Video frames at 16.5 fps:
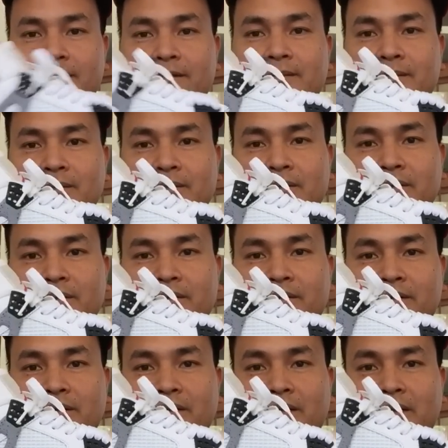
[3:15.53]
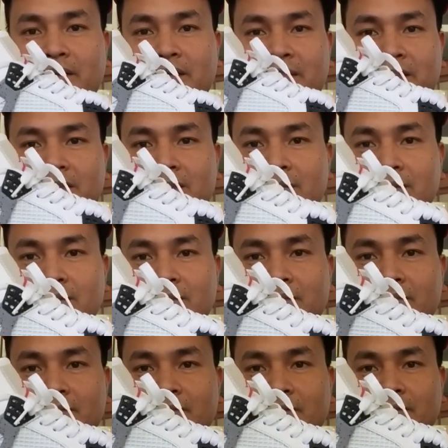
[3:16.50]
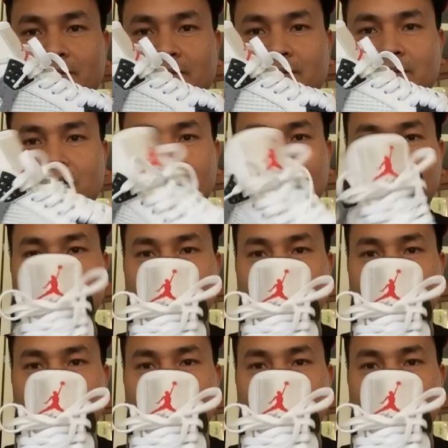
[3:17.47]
(silence)